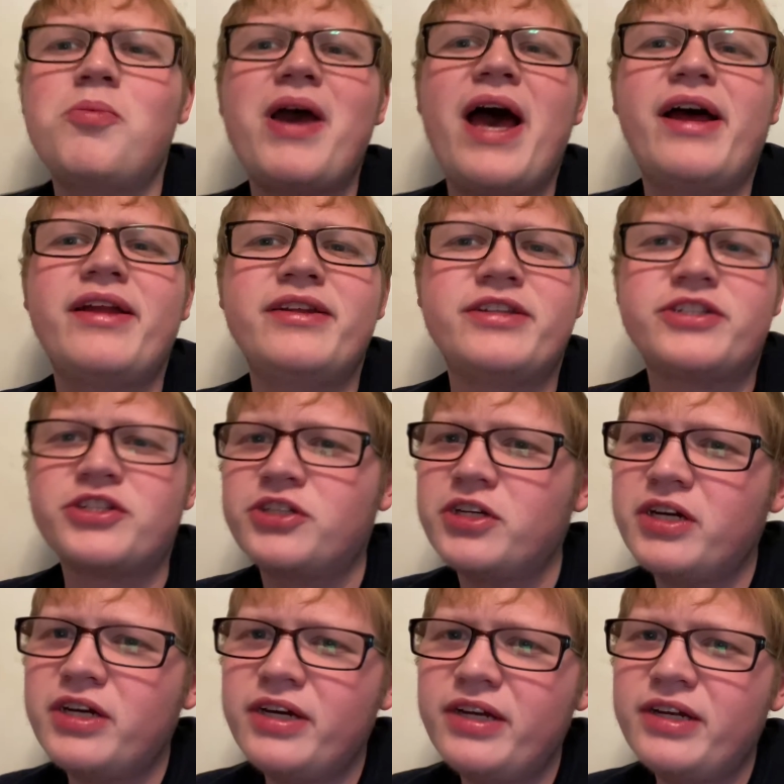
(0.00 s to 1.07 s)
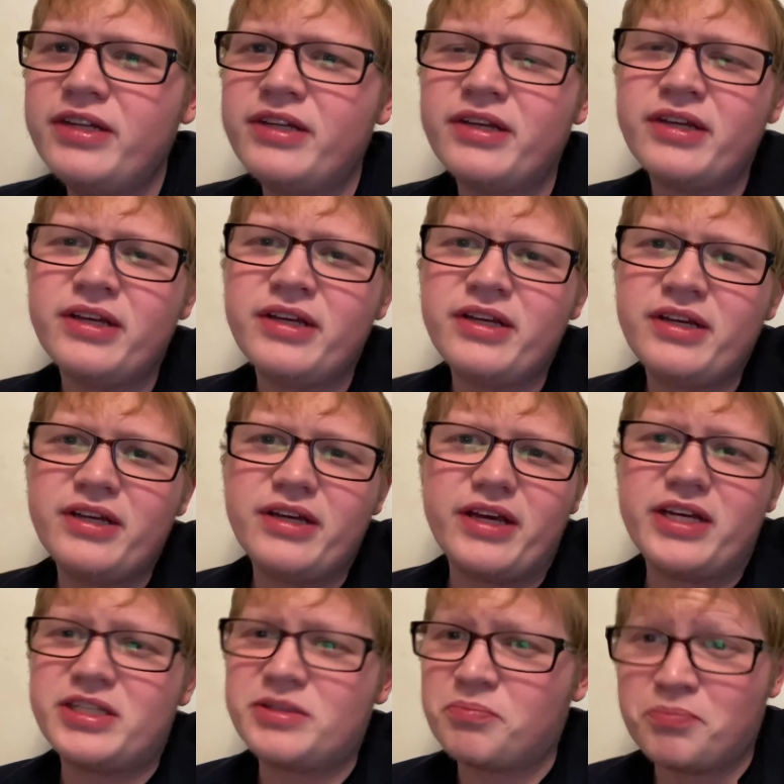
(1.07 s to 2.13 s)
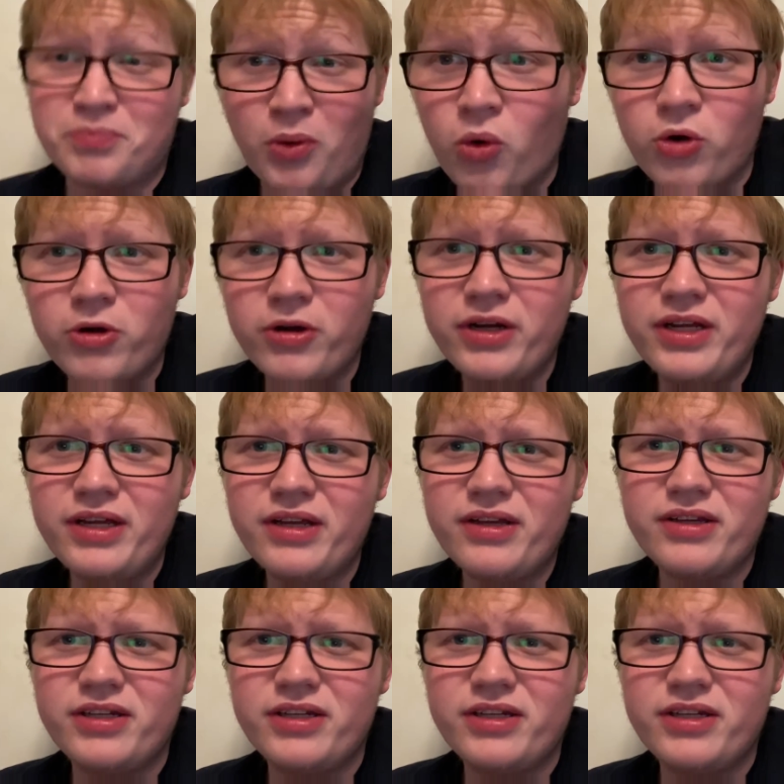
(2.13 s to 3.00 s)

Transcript: bad. It's good. It's boring.